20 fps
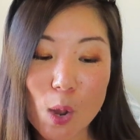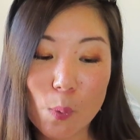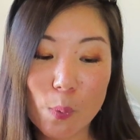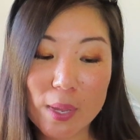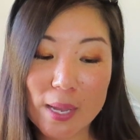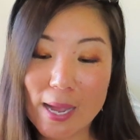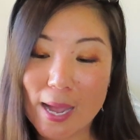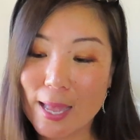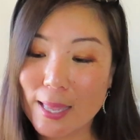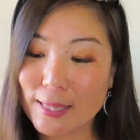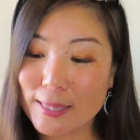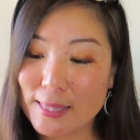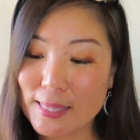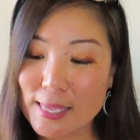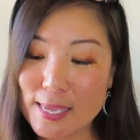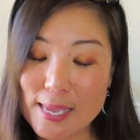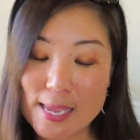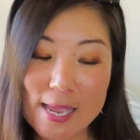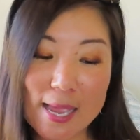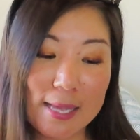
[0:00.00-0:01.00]
We got
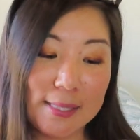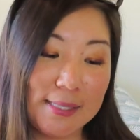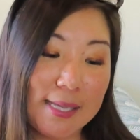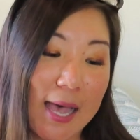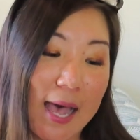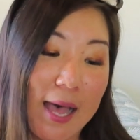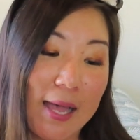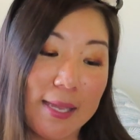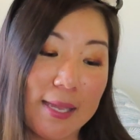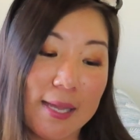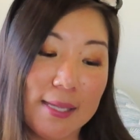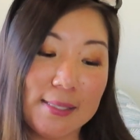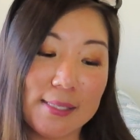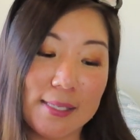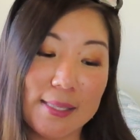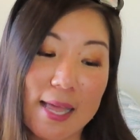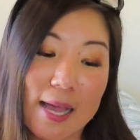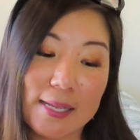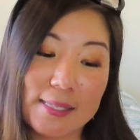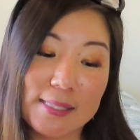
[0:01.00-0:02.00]
the Italia
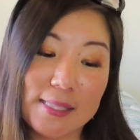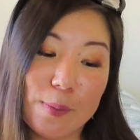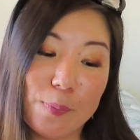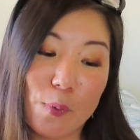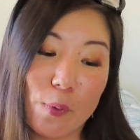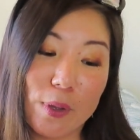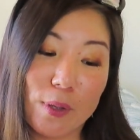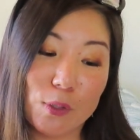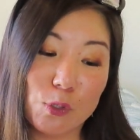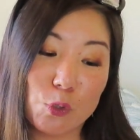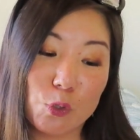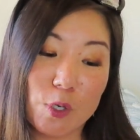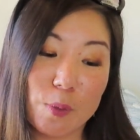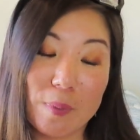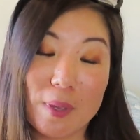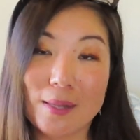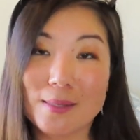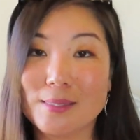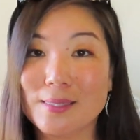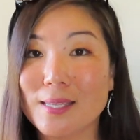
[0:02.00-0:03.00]
Deluxe Lip Oil
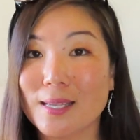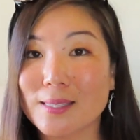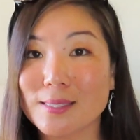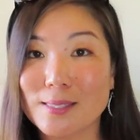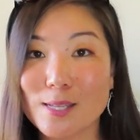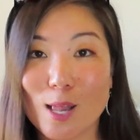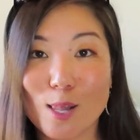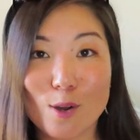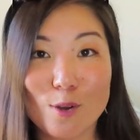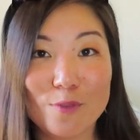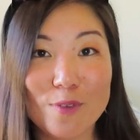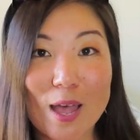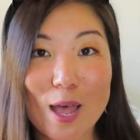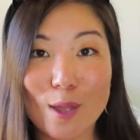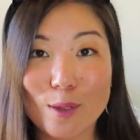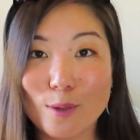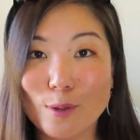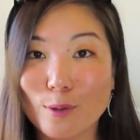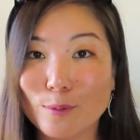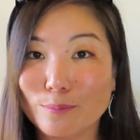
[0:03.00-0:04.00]
Treatment, $6
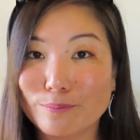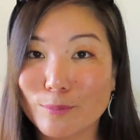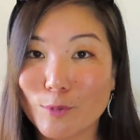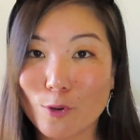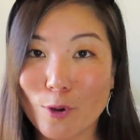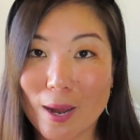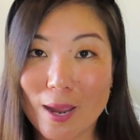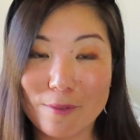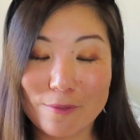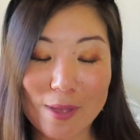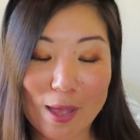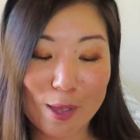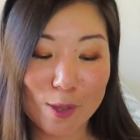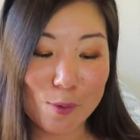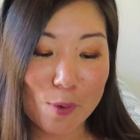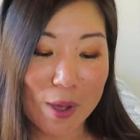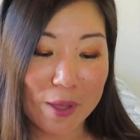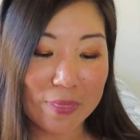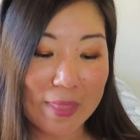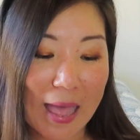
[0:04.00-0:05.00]
value, great
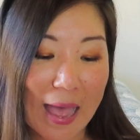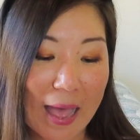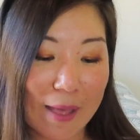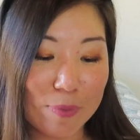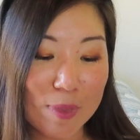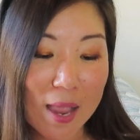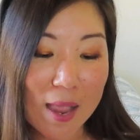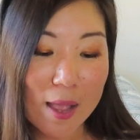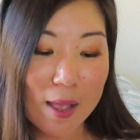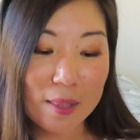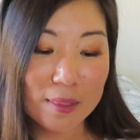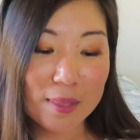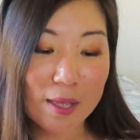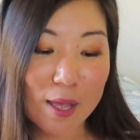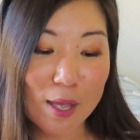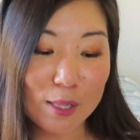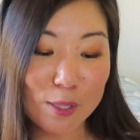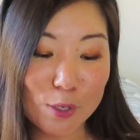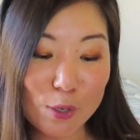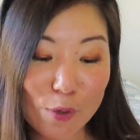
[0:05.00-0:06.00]
value on that
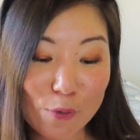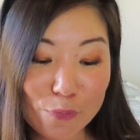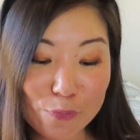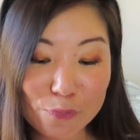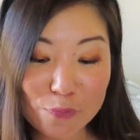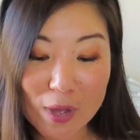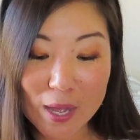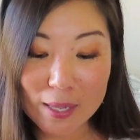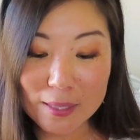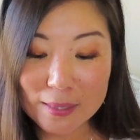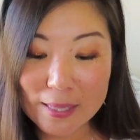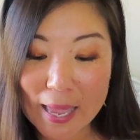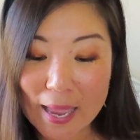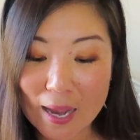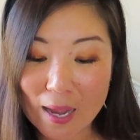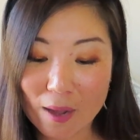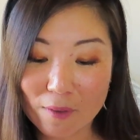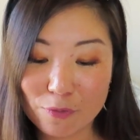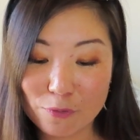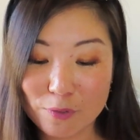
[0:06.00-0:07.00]
the little fun
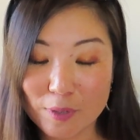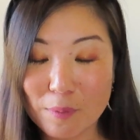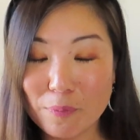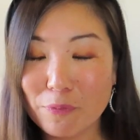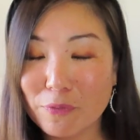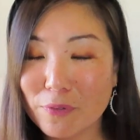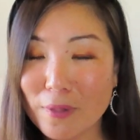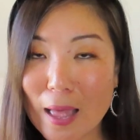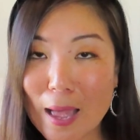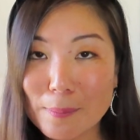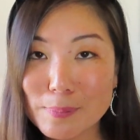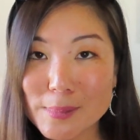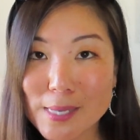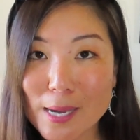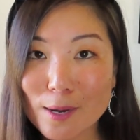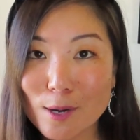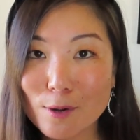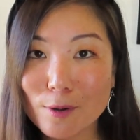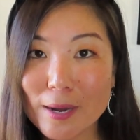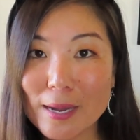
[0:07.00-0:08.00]
like flip-flop
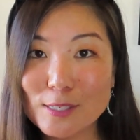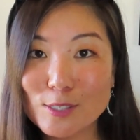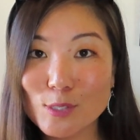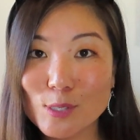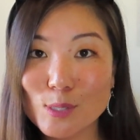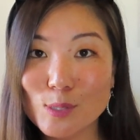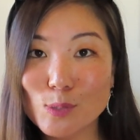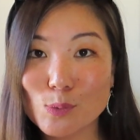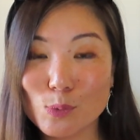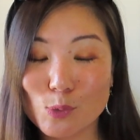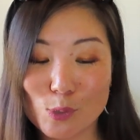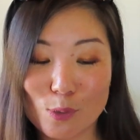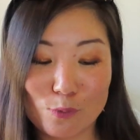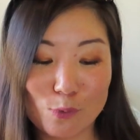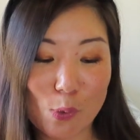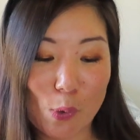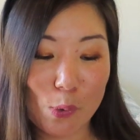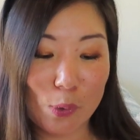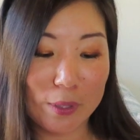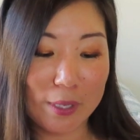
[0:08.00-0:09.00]
decorations, which I've
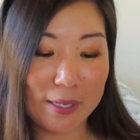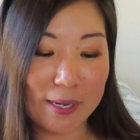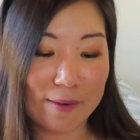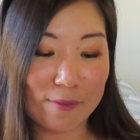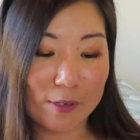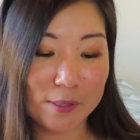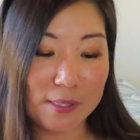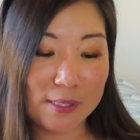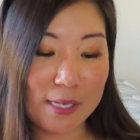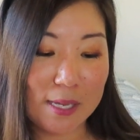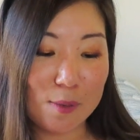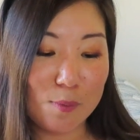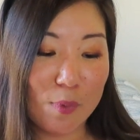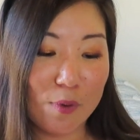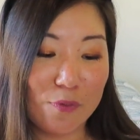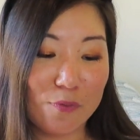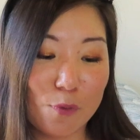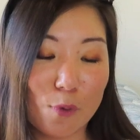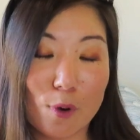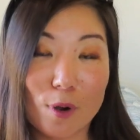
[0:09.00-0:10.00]
totally never seen
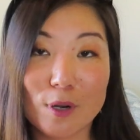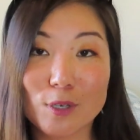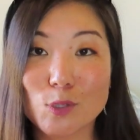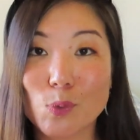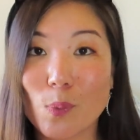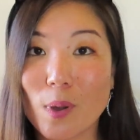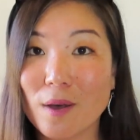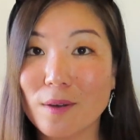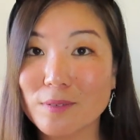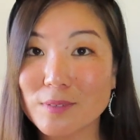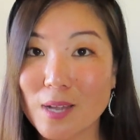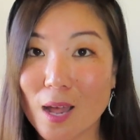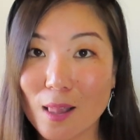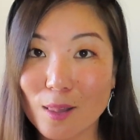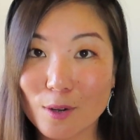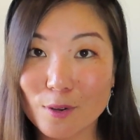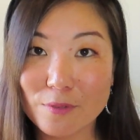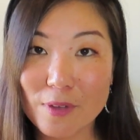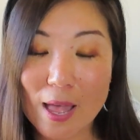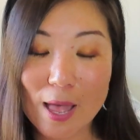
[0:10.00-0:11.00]
before,
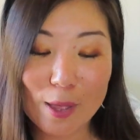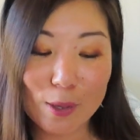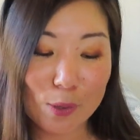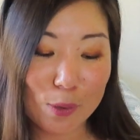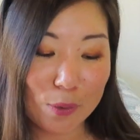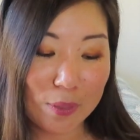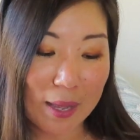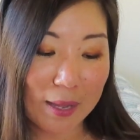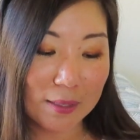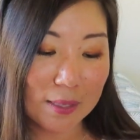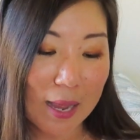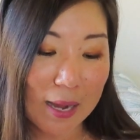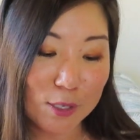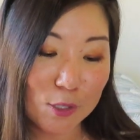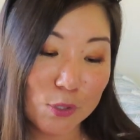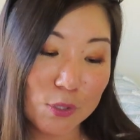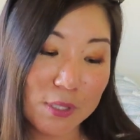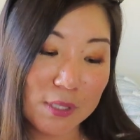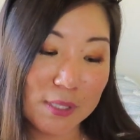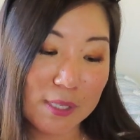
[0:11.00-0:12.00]
$12 value, that
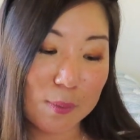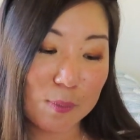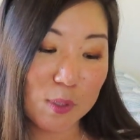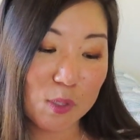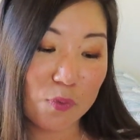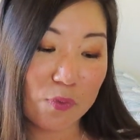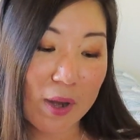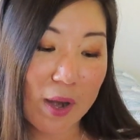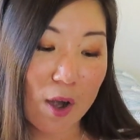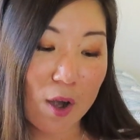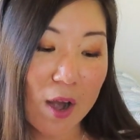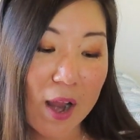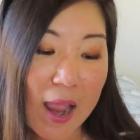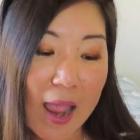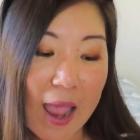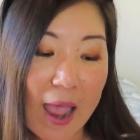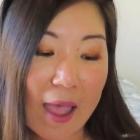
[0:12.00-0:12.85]
actually seems fair.